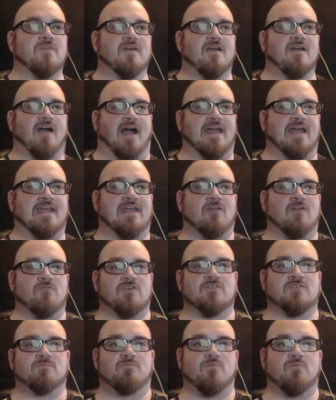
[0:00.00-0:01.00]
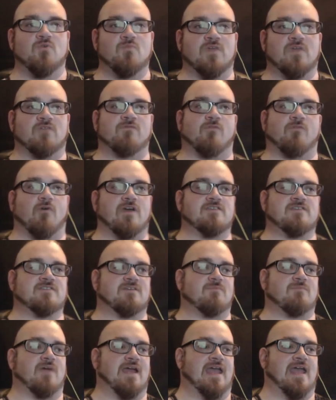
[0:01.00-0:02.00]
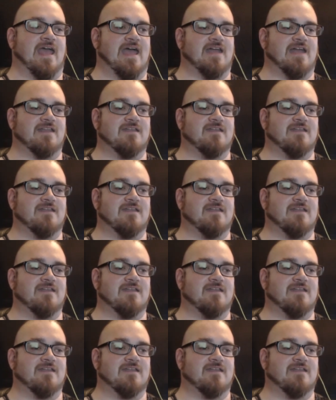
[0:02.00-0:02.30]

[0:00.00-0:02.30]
I hear this booming voice in my head